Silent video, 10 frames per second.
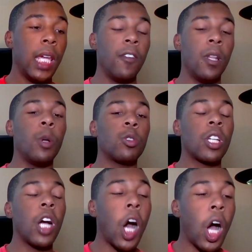Even the
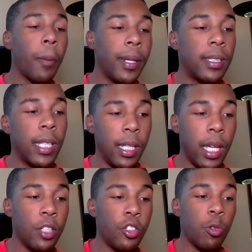most common
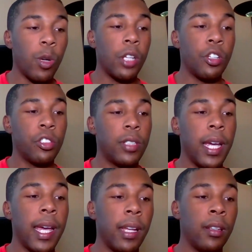teenager would
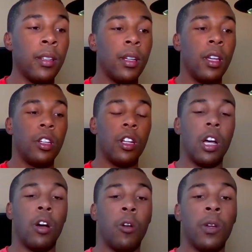understand, you
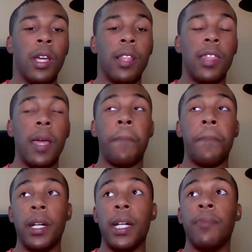know, they
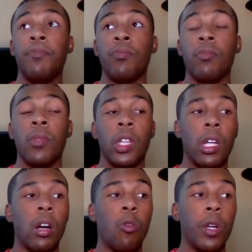put
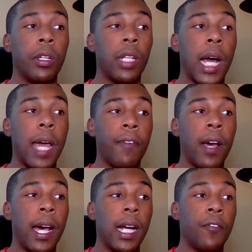their real life
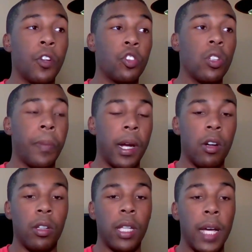ahead of their
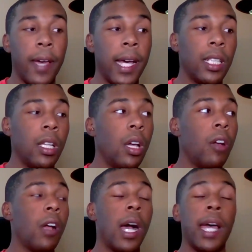superhero life. Hell,
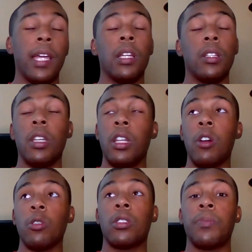
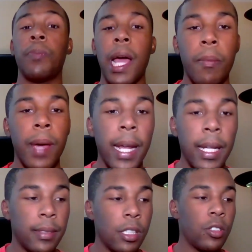
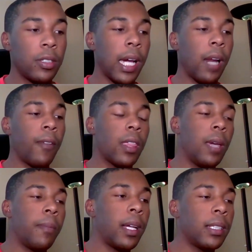Spider-Man essentially is kind of a
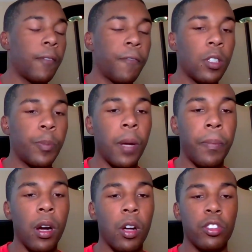thing because at first
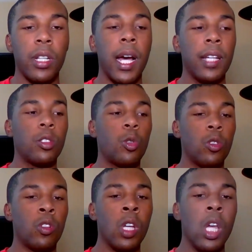Peter Parker's in high
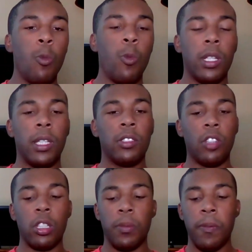school when he